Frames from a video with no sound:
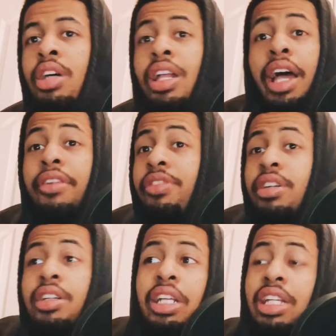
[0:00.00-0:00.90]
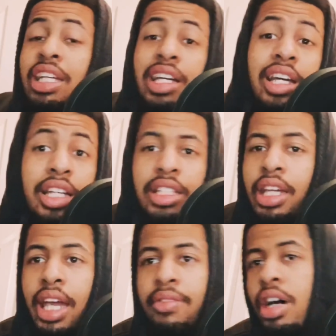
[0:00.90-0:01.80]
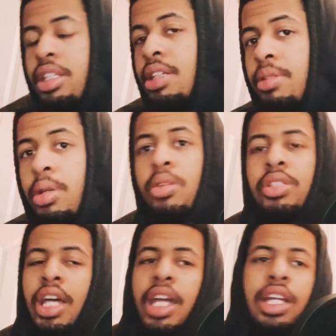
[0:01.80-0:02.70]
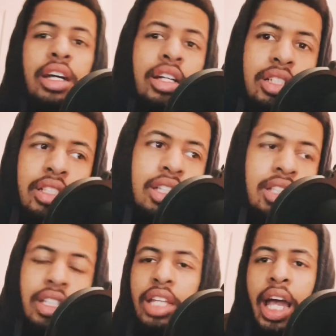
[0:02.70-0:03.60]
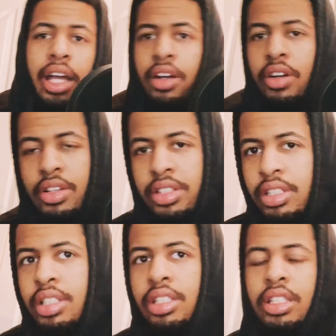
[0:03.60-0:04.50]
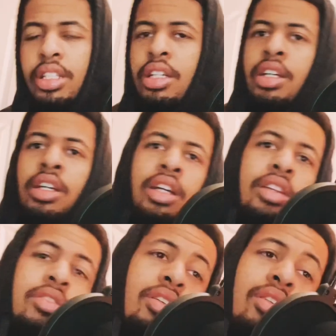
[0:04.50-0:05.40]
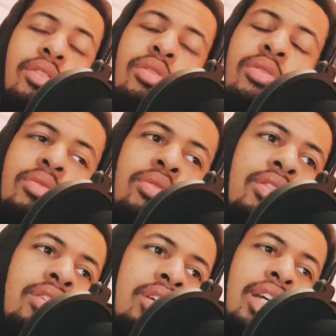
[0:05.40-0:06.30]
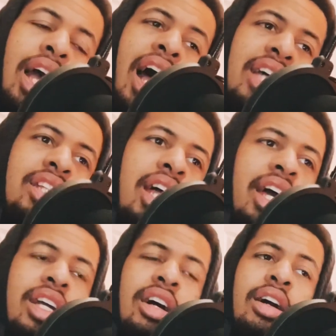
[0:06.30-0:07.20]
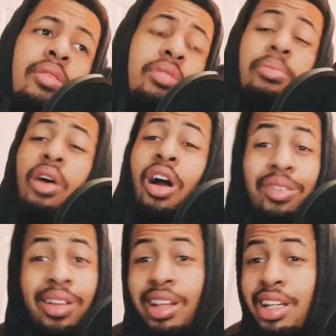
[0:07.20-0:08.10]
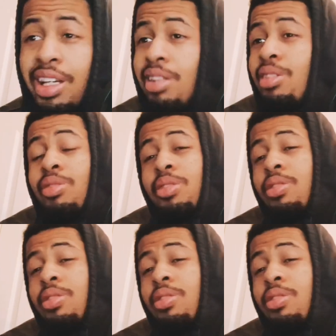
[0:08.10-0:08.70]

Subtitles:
like for the DNs, the Kayvon Thibodeaux, the Aiden Hutchinsons, the Zach Harrisons, guys like the Marvin Lill,